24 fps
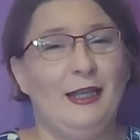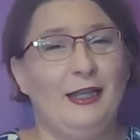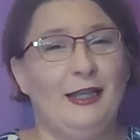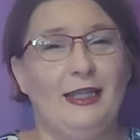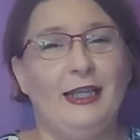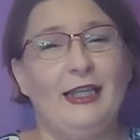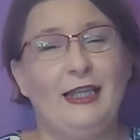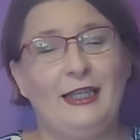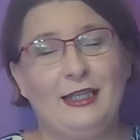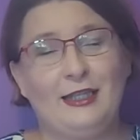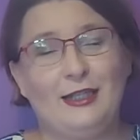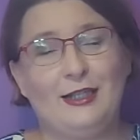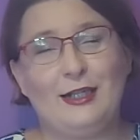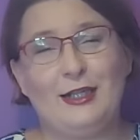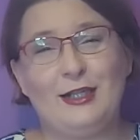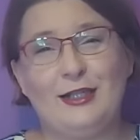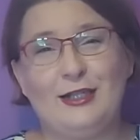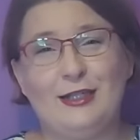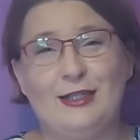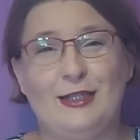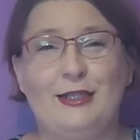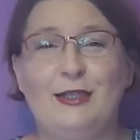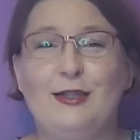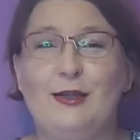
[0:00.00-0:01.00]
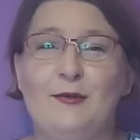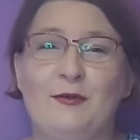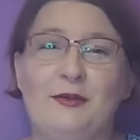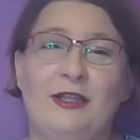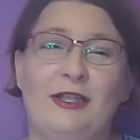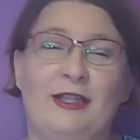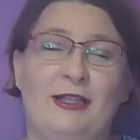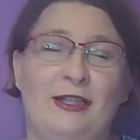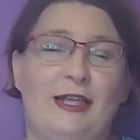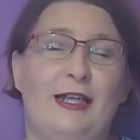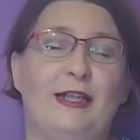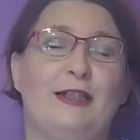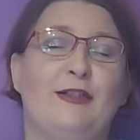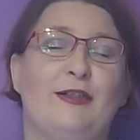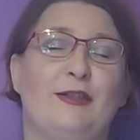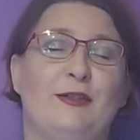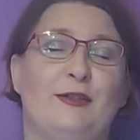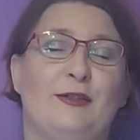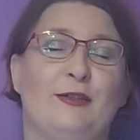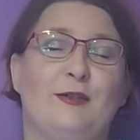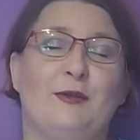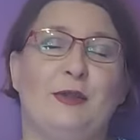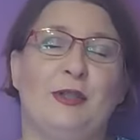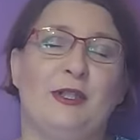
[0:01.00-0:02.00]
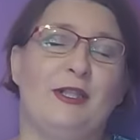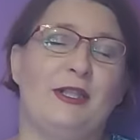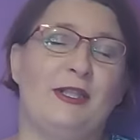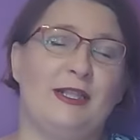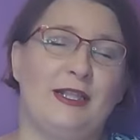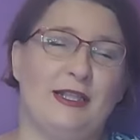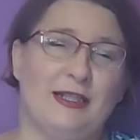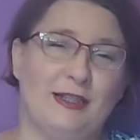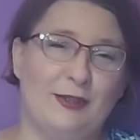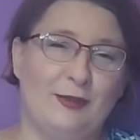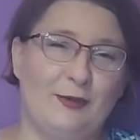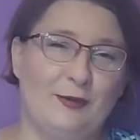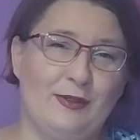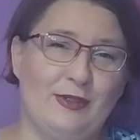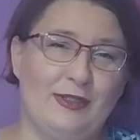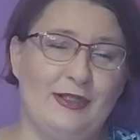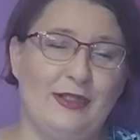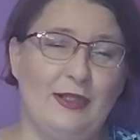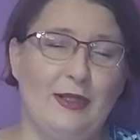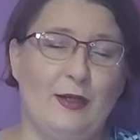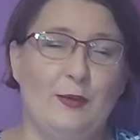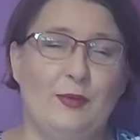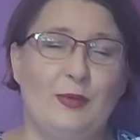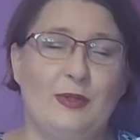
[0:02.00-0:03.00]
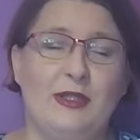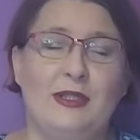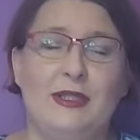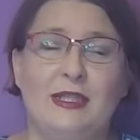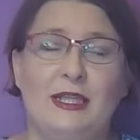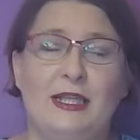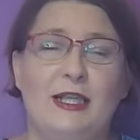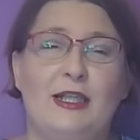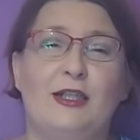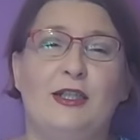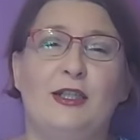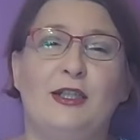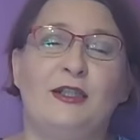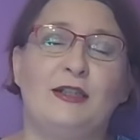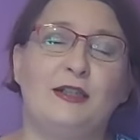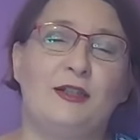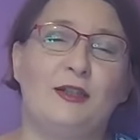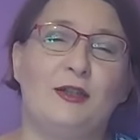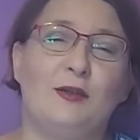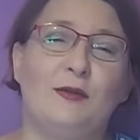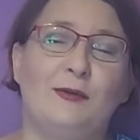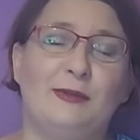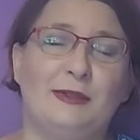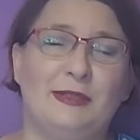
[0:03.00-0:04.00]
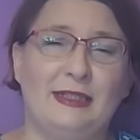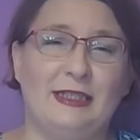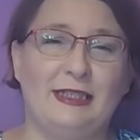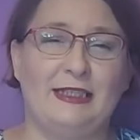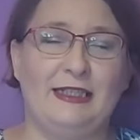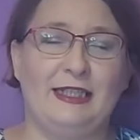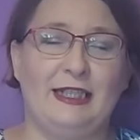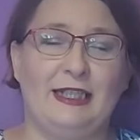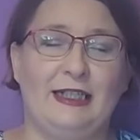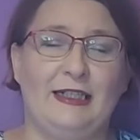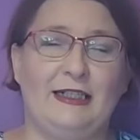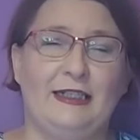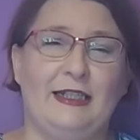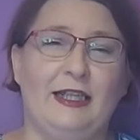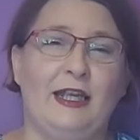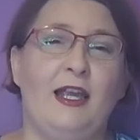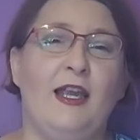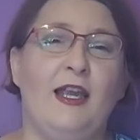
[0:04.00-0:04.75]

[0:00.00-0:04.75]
Like, she's so hilarious when she does those synopses, and she's so detailed.